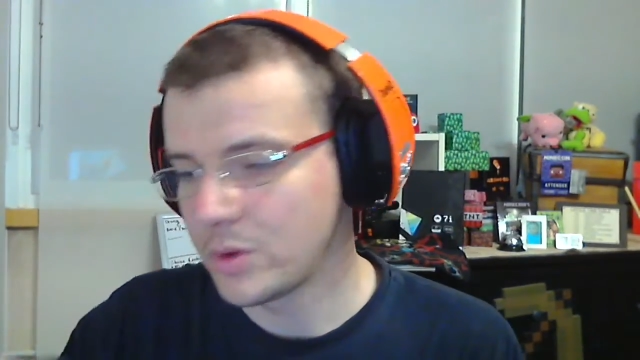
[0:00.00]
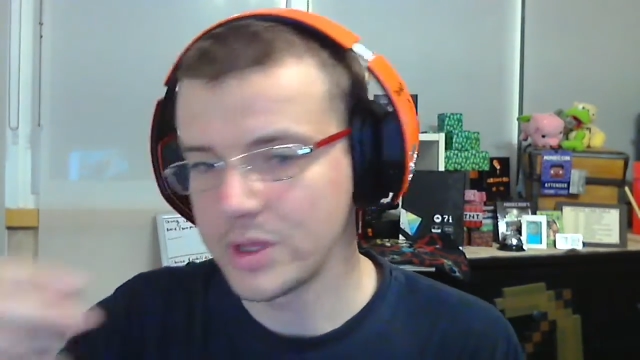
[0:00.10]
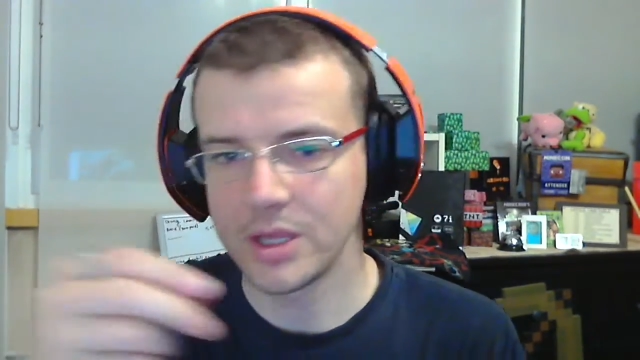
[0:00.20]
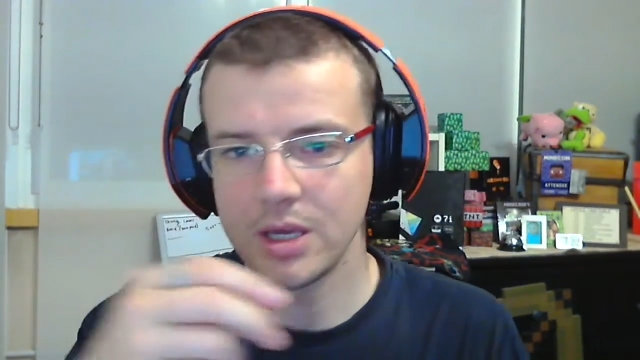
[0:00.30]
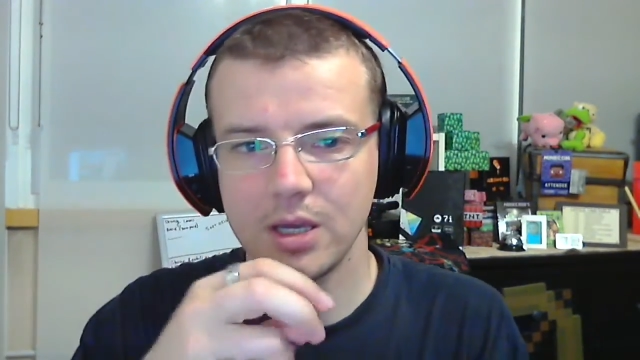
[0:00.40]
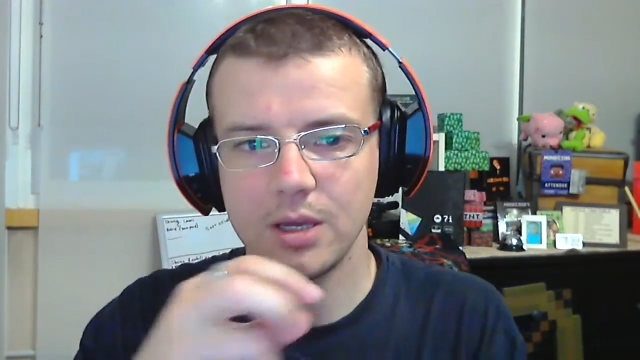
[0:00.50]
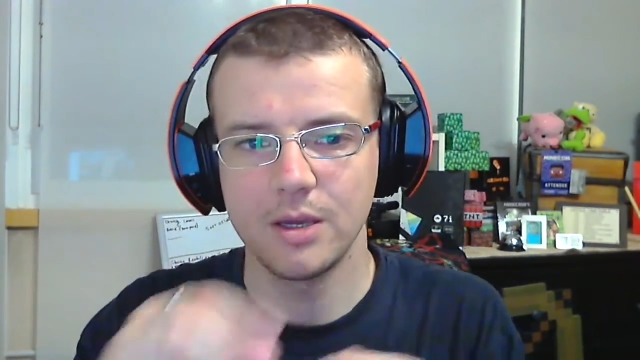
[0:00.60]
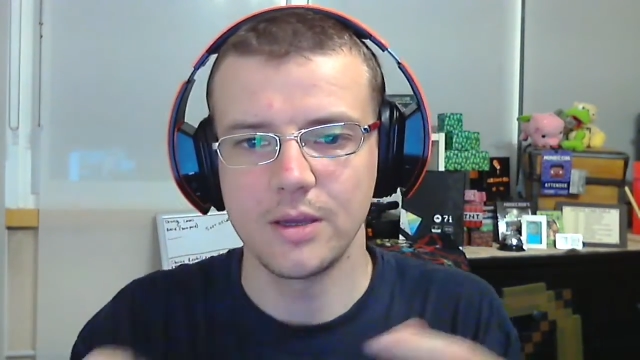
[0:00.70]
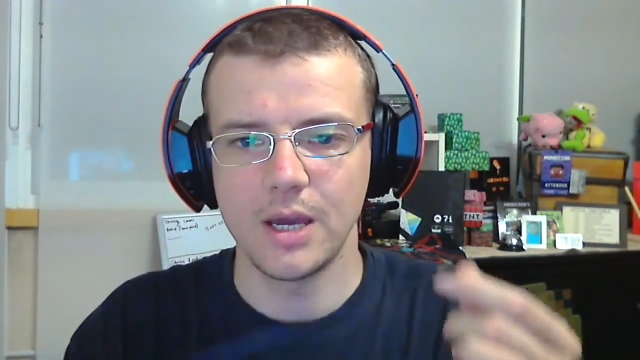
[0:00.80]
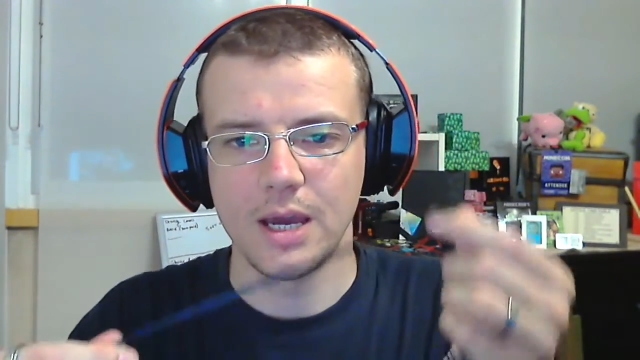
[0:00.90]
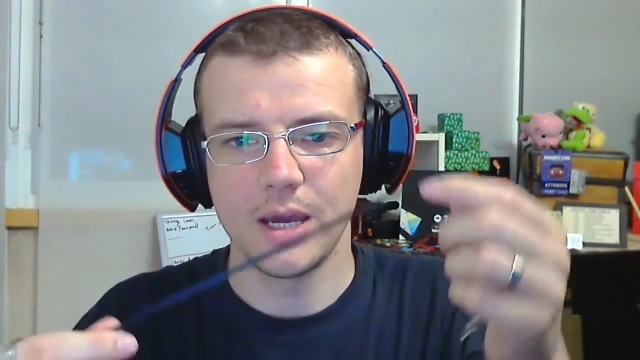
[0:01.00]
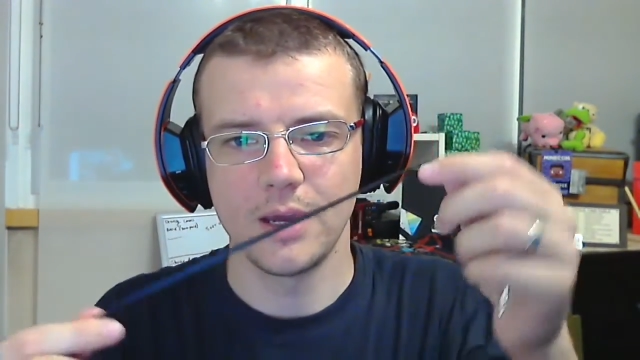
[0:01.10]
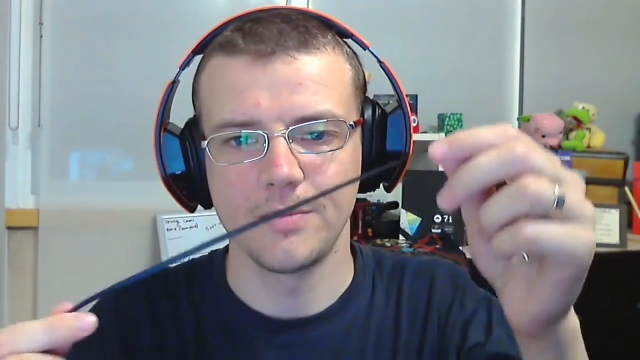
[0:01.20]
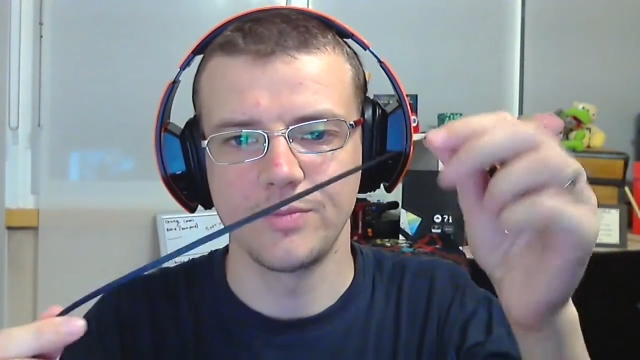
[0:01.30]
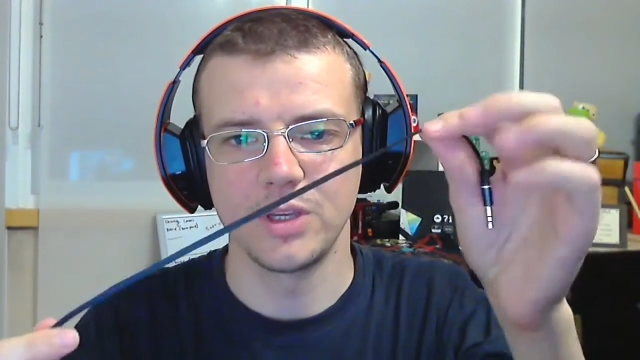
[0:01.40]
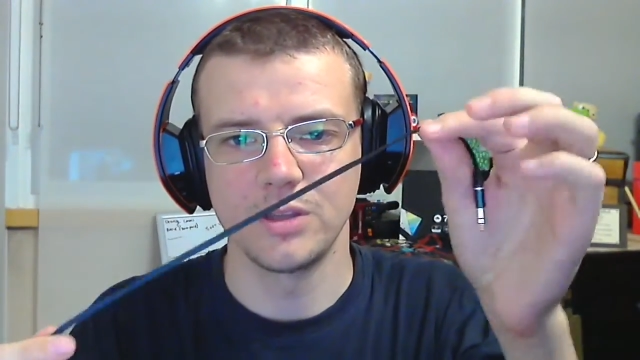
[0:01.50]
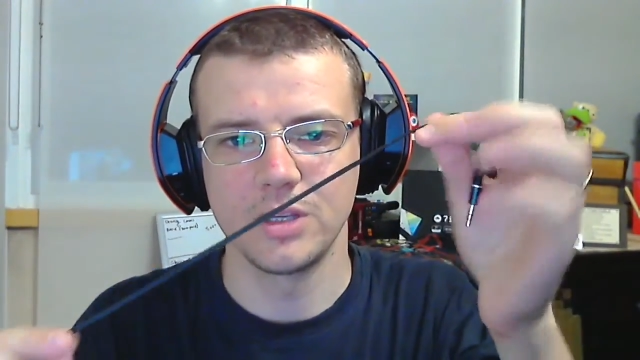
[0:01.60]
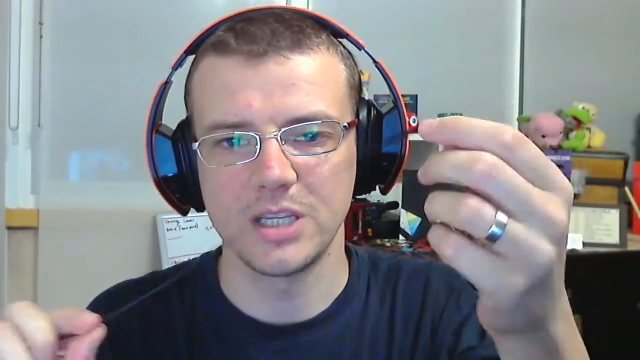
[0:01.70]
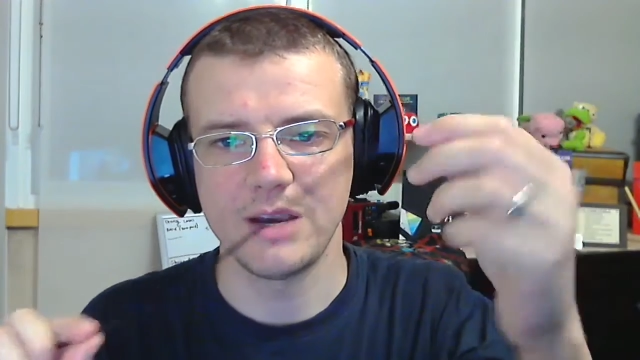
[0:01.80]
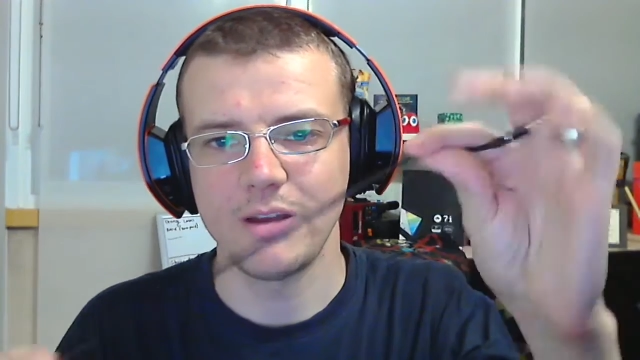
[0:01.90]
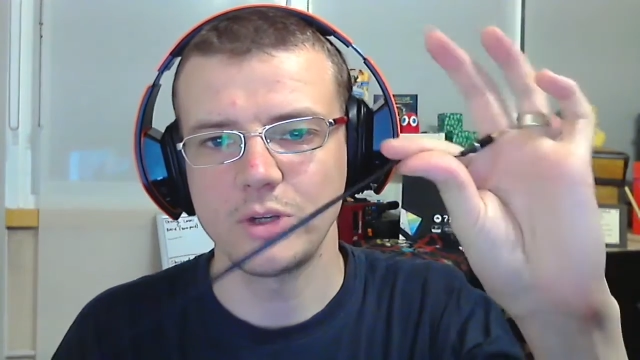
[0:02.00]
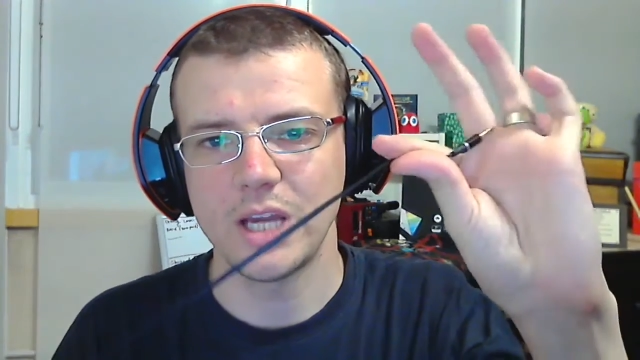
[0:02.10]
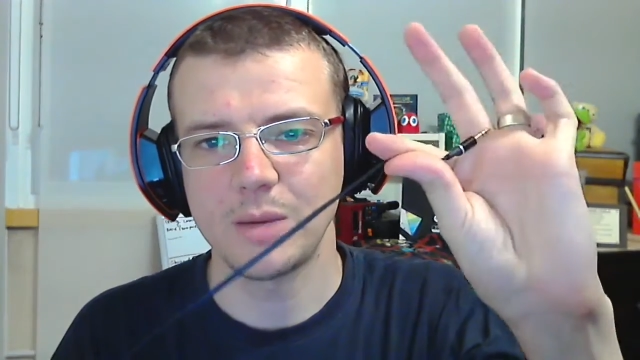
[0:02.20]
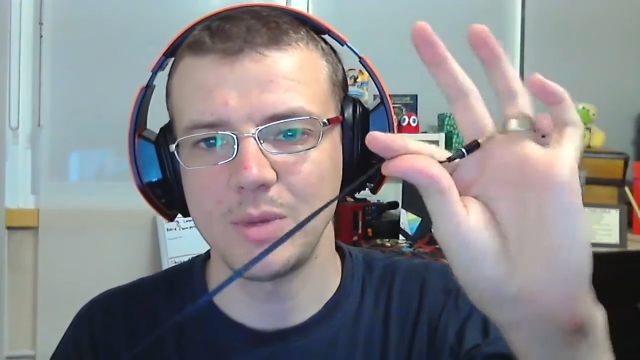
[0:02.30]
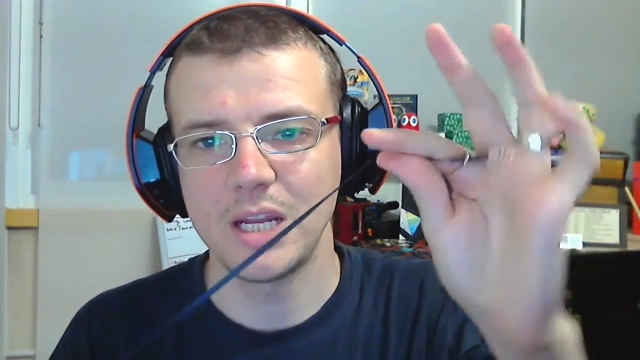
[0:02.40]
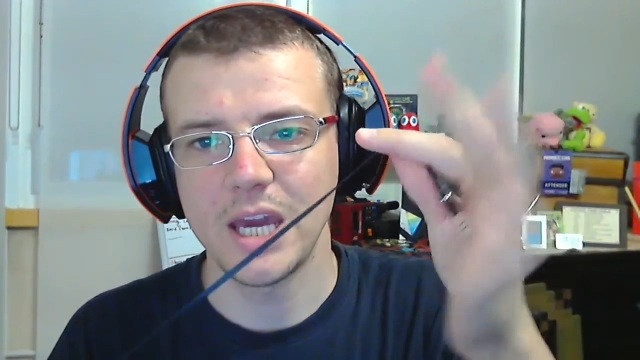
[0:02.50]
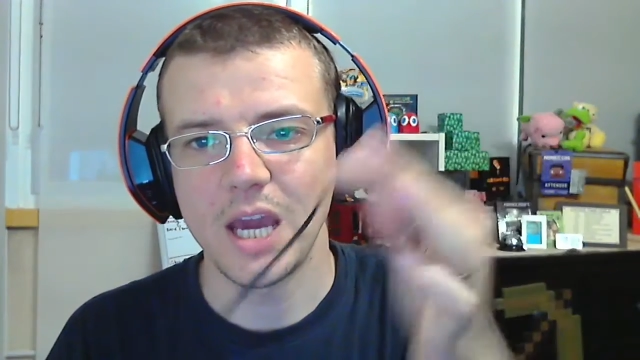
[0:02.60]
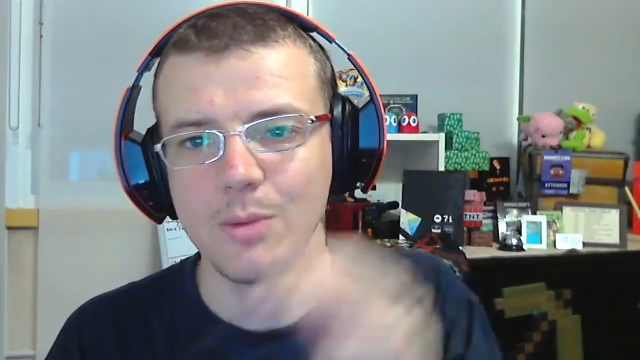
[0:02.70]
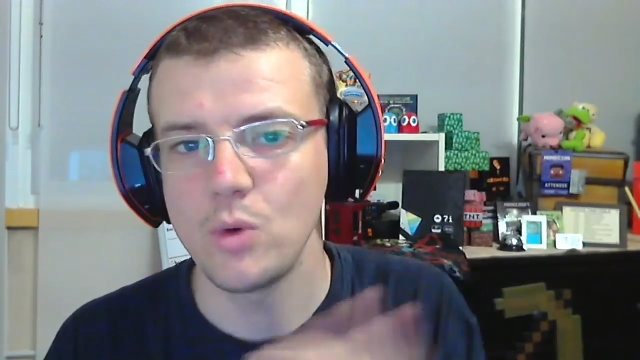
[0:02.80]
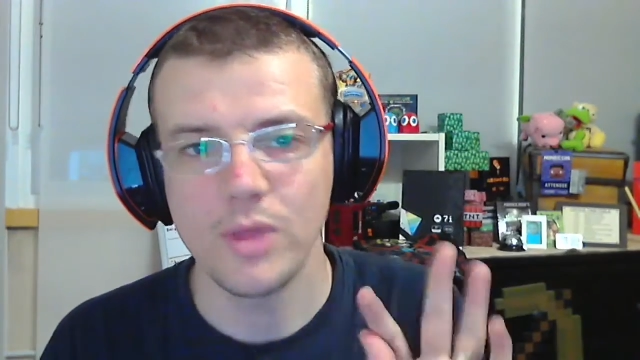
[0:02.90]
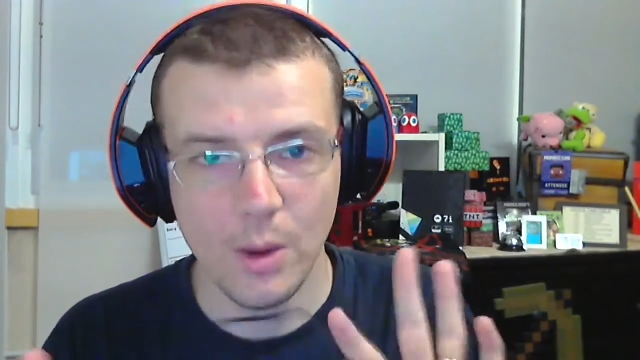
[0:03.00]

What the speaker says: with the stereo jack mini cable,